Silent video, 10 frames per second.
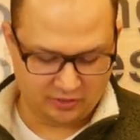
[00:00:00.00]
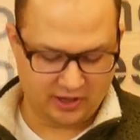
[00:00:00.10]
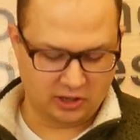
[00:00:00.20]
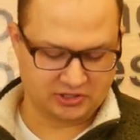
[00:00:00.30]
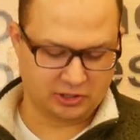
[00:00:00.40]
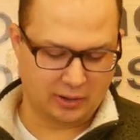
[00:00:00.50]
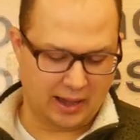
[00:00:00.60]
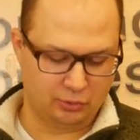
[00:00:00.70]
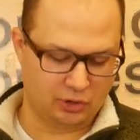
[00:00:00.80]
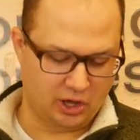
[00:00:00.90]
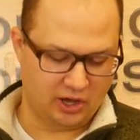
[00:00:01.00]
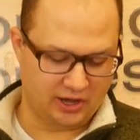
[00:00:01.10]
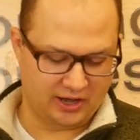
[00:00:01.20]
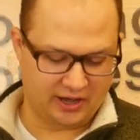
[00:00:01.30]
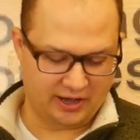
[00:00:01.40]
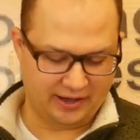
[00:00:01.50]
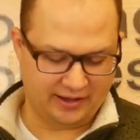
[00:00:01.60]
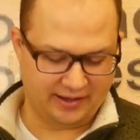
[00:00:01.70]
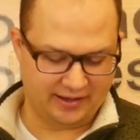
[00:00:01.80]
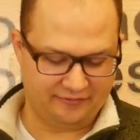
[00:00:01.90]
They also
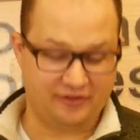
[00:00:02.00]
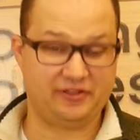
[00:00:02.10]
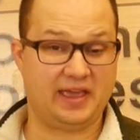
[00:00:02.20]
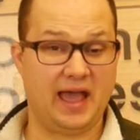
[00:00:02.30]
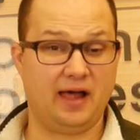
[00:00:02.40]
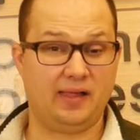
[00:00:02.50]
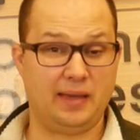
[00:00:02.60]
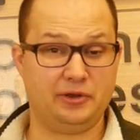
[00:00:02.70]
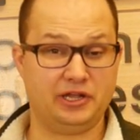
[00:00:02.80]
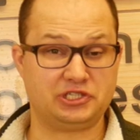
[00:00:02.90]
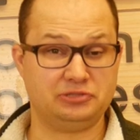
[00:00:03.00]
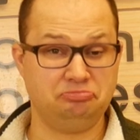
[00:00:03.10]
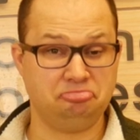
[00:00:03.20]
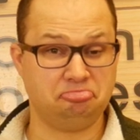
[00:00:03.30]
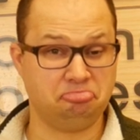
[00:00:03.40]
outlaw uh, 50 cal ammunition